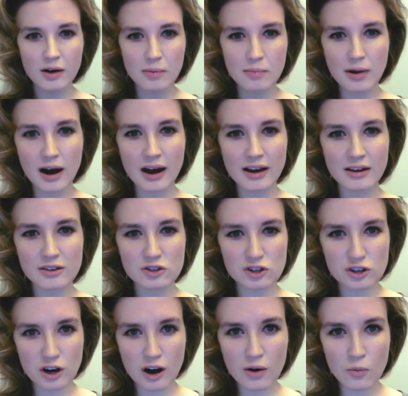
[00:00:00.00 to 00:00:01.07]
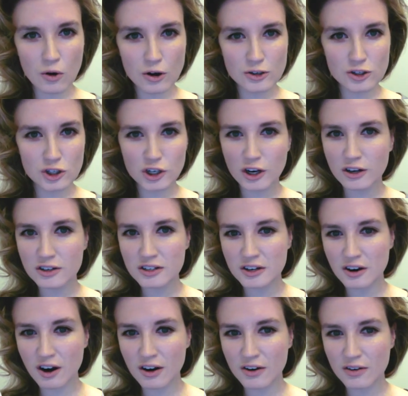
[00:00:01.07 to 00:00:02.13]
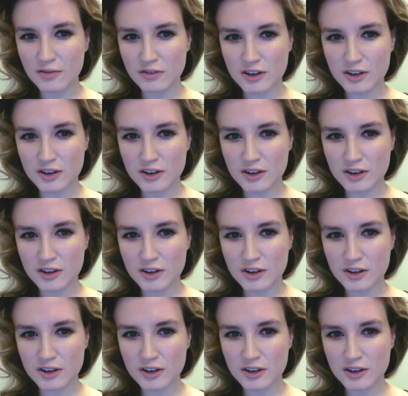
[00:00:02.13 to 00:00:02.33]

my Star Wars shirt in honor of